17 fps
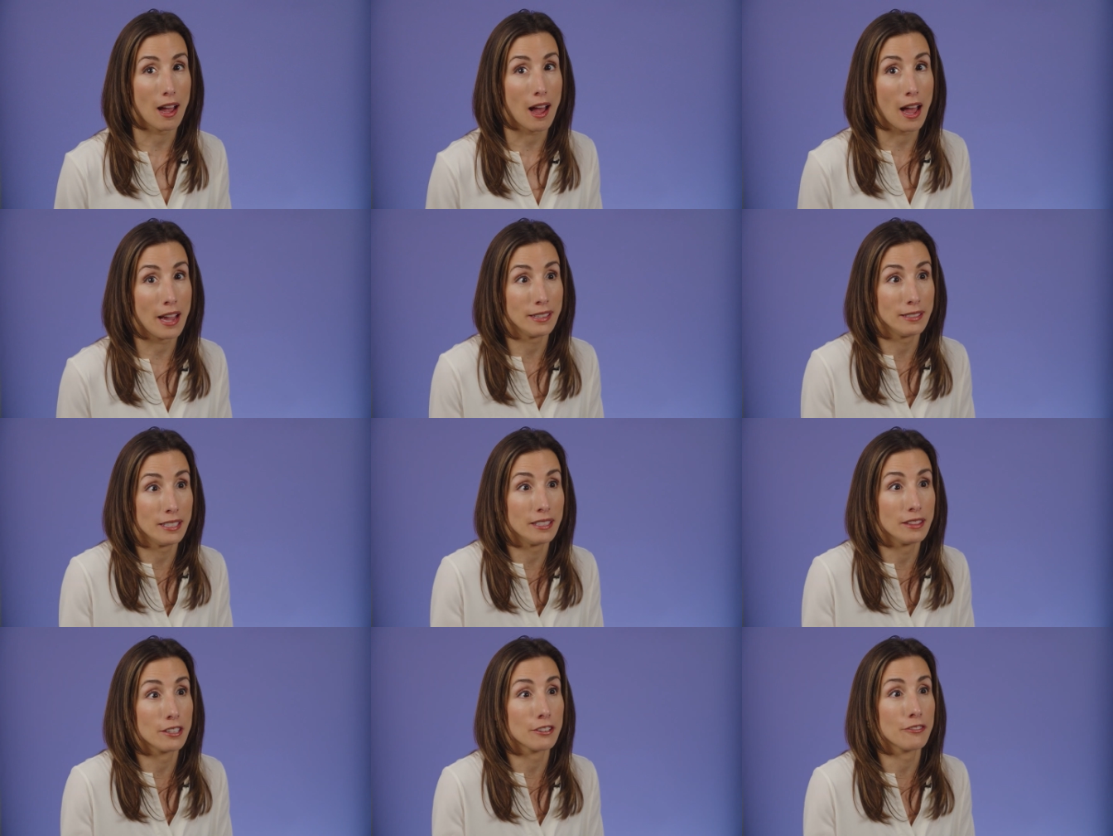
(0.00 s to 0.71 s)
I
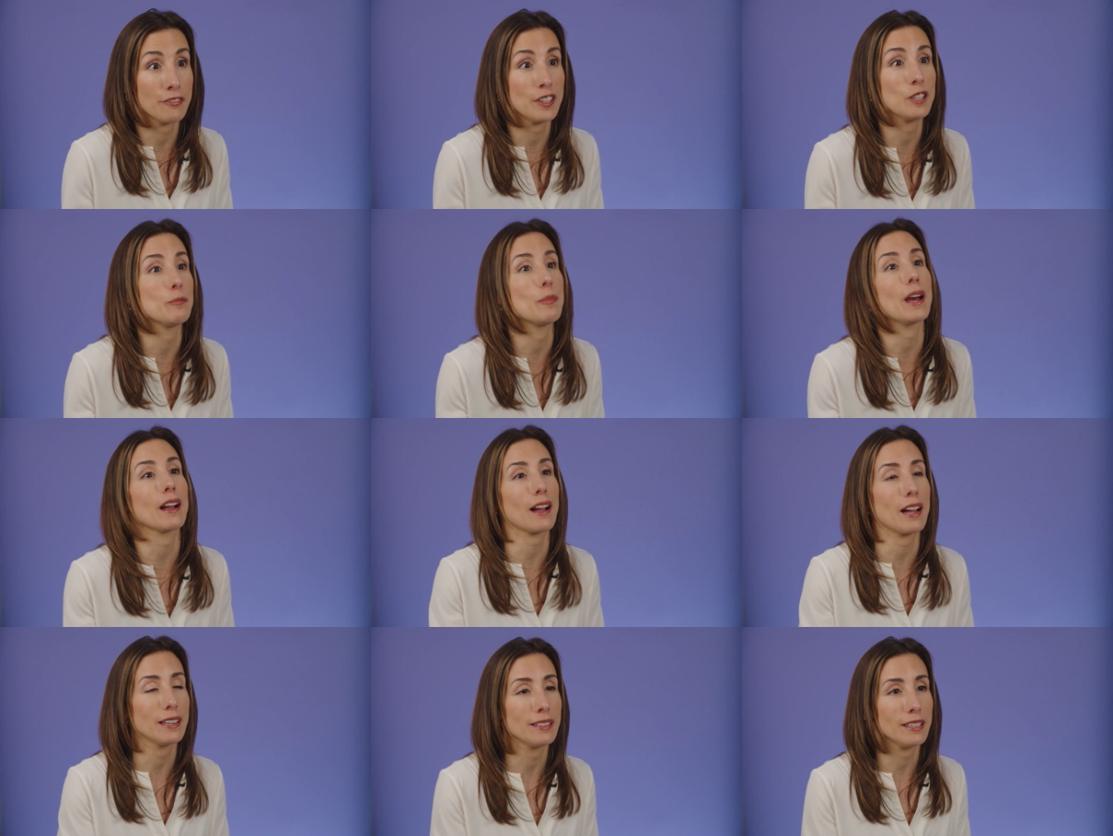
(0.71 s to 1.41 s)
need their
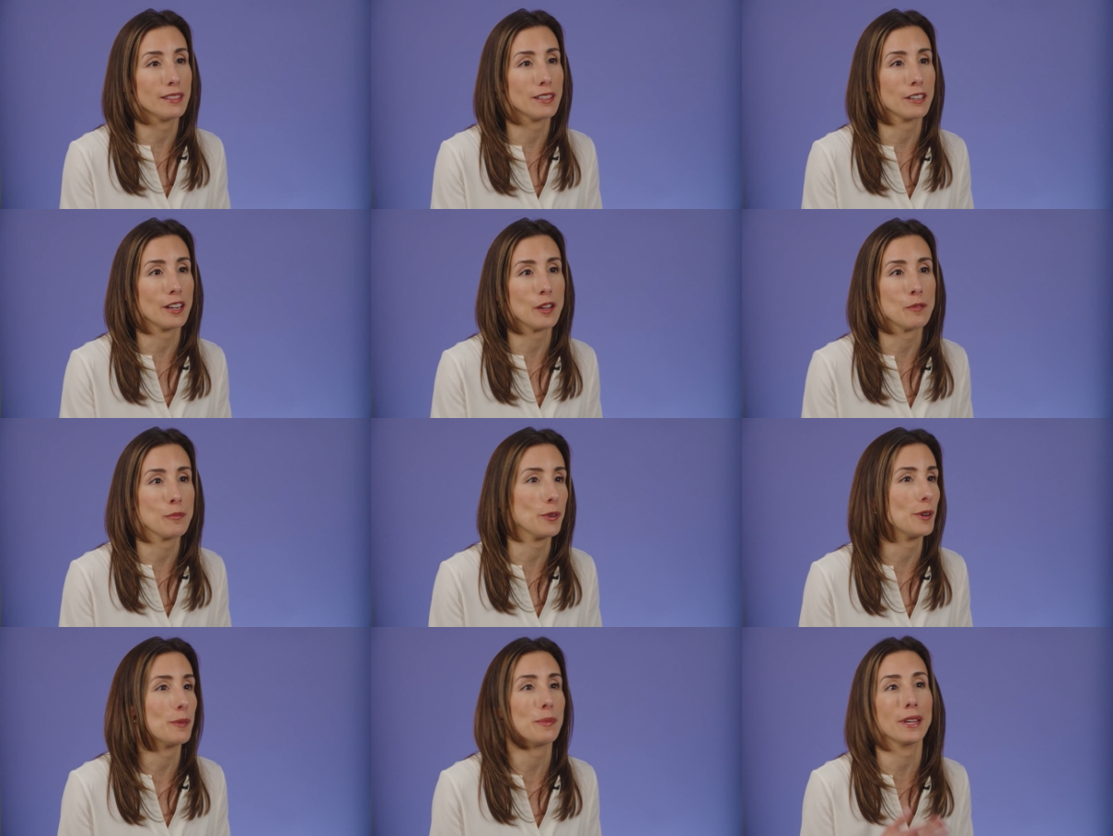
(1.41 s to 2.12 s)
feedback, I need their
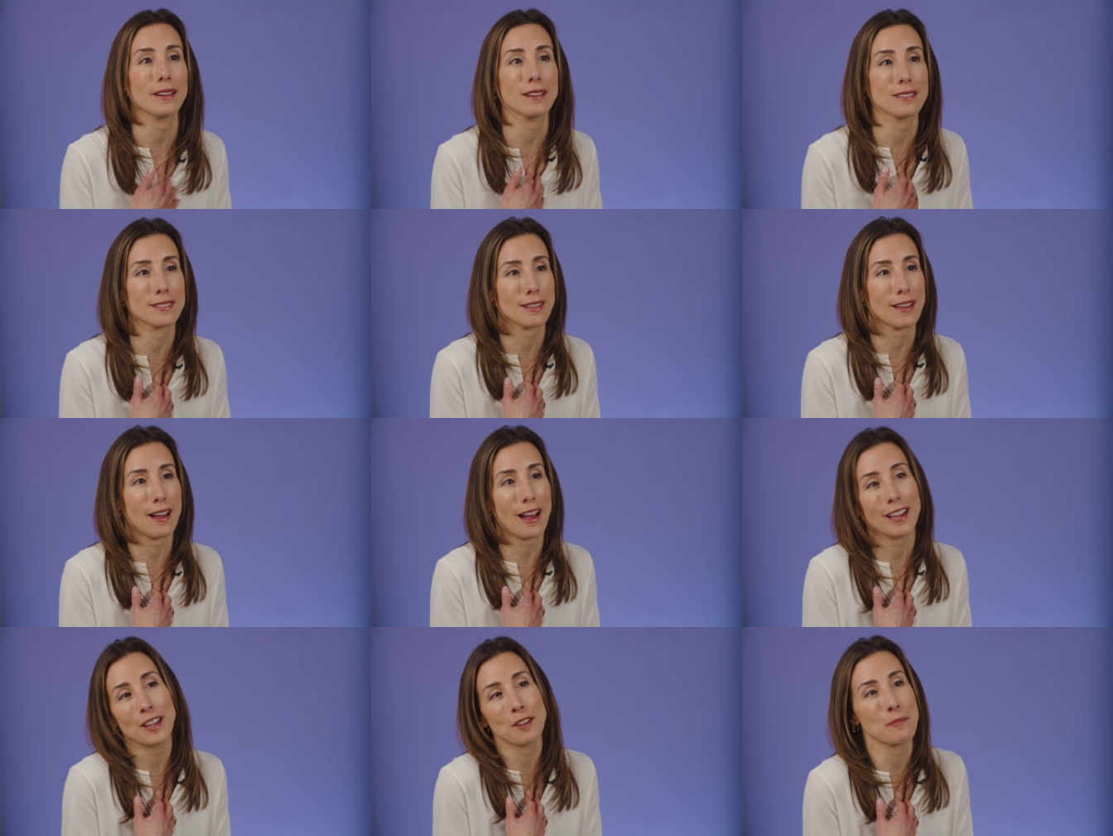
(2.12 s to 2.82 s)
input because
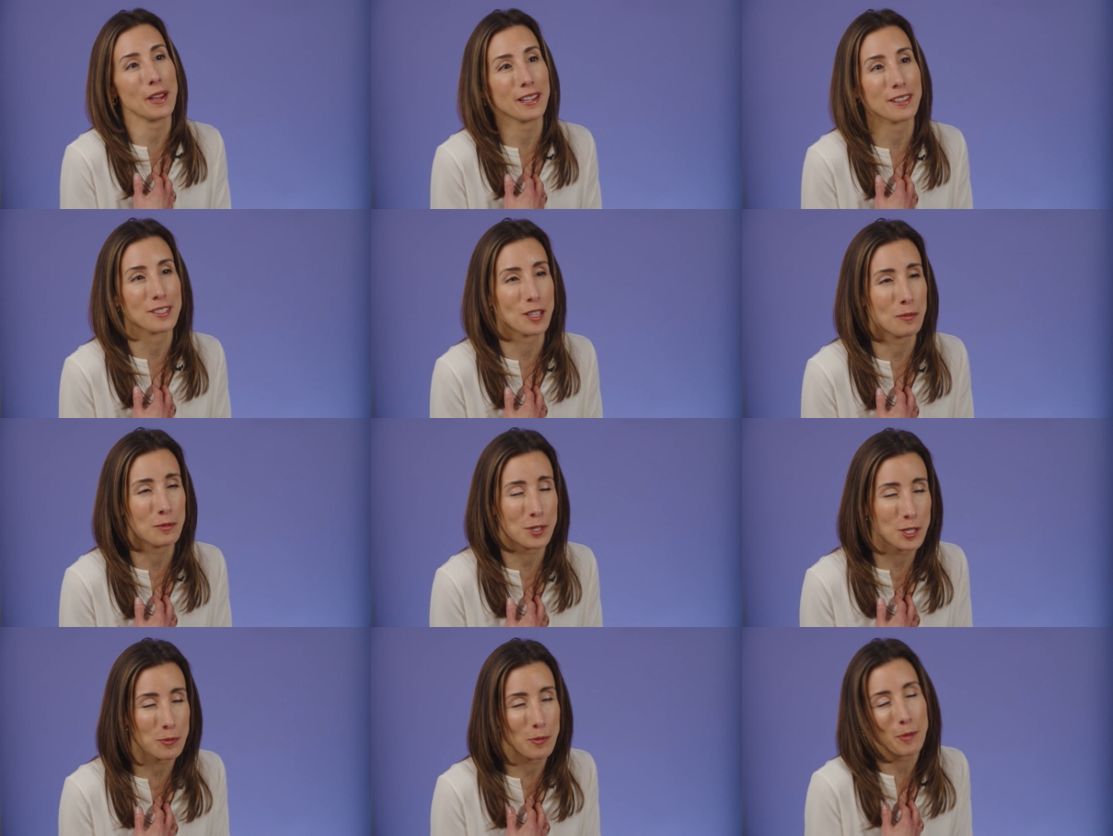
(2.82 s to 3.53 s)
I can make
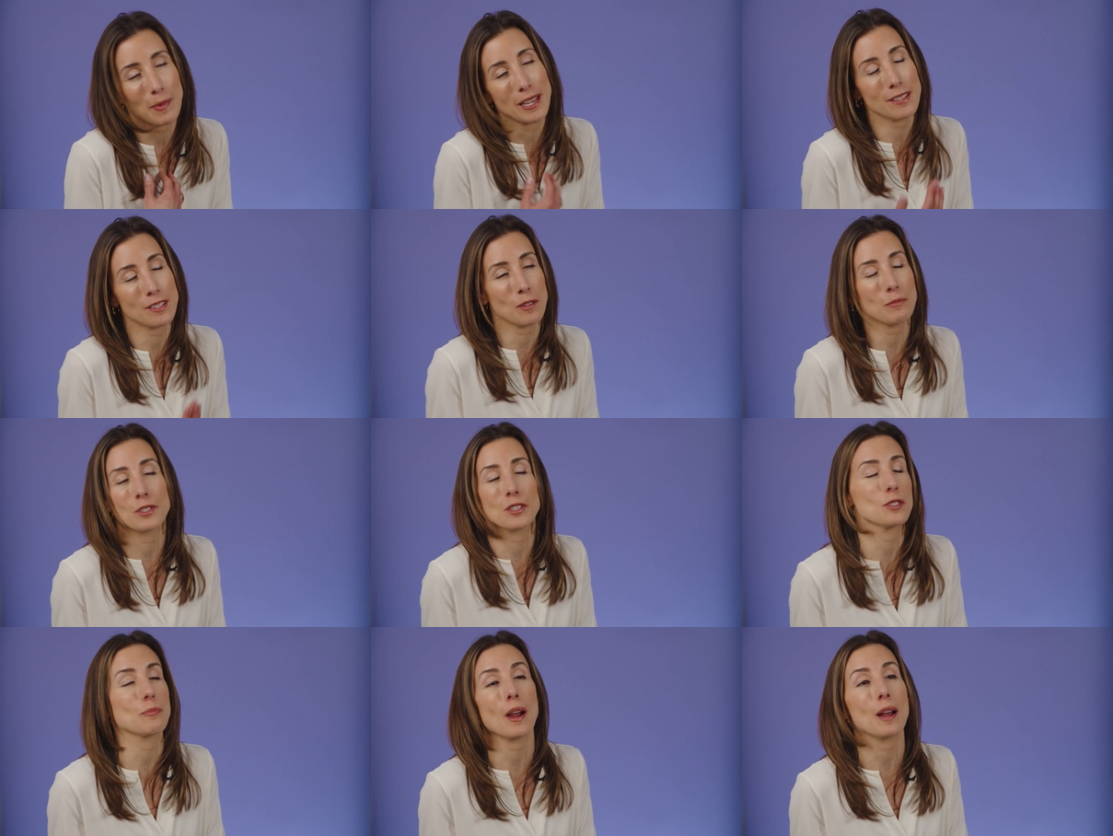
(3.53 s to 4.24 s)
assumptions, but my
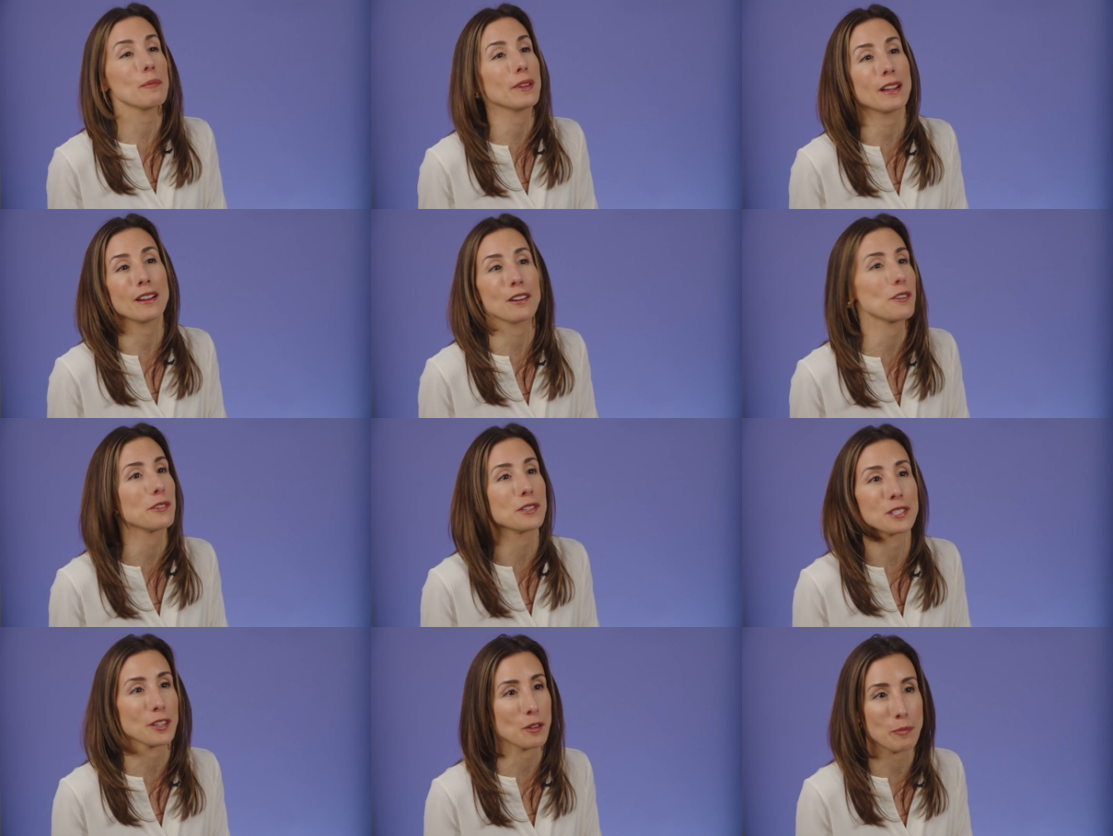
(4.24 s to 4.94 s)
assumptions probably aren't
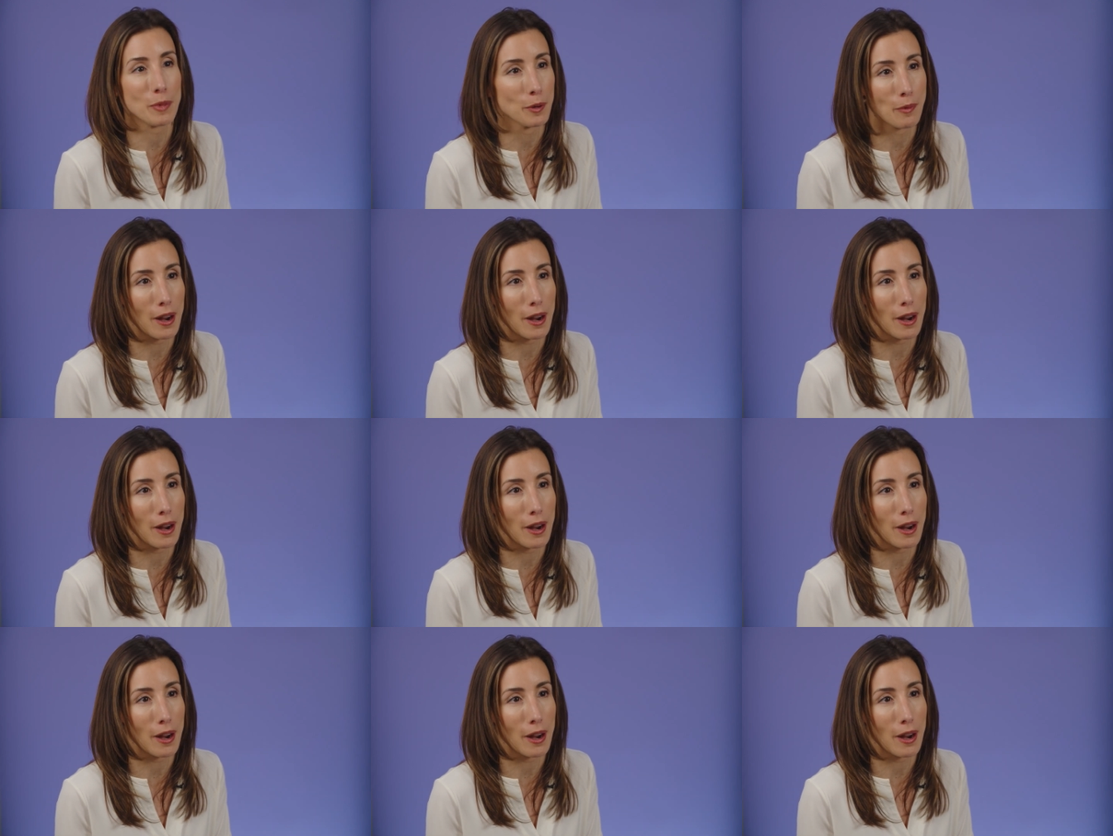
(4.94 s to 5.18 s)
always going to be